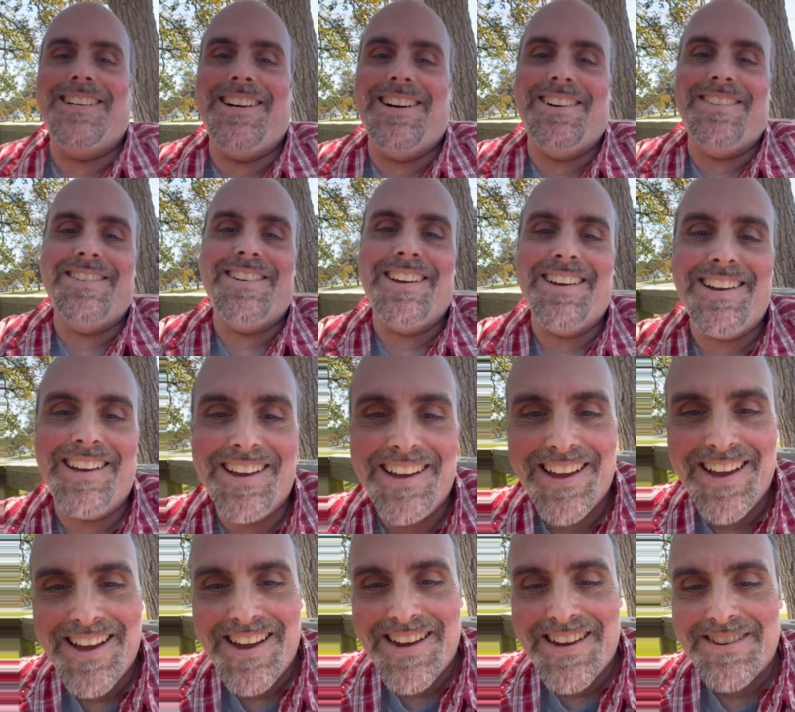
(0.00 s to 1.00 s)
All right.
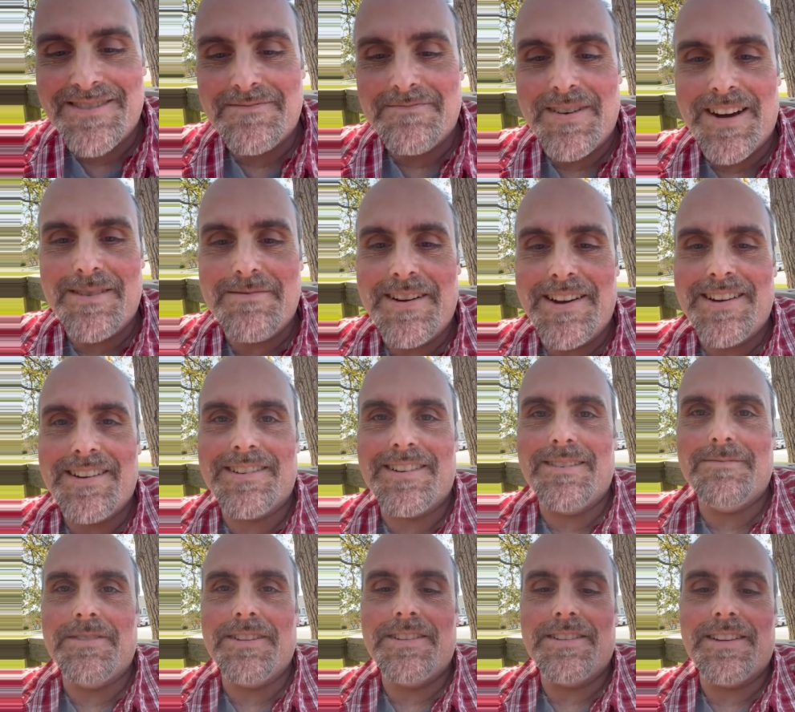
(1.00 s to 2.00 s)
Bye-bye.
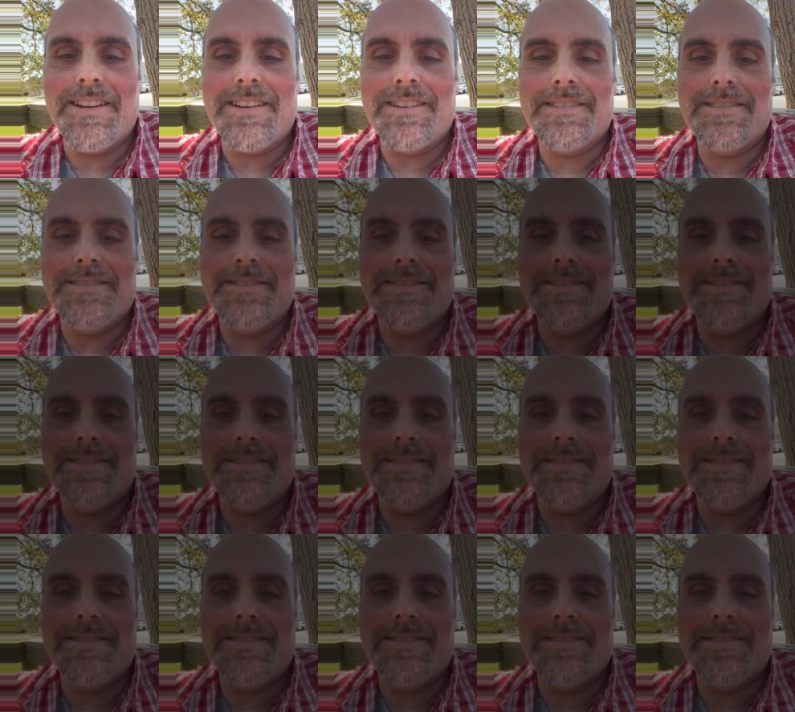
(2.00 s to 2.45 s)
God bless you guys.